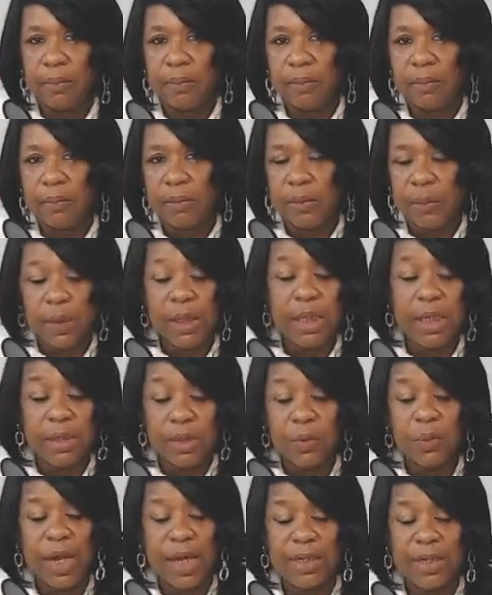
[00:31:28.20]
We need to
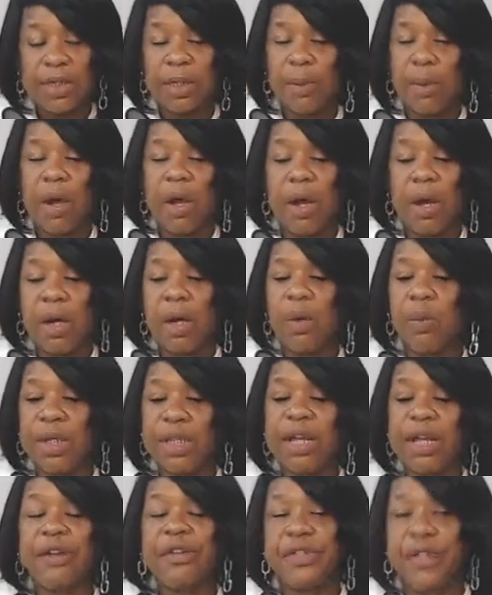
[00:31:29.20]
raise the bar with
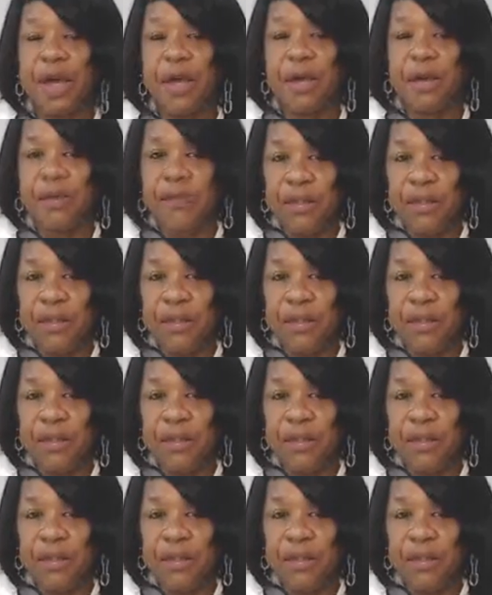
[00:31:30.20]
ourselves,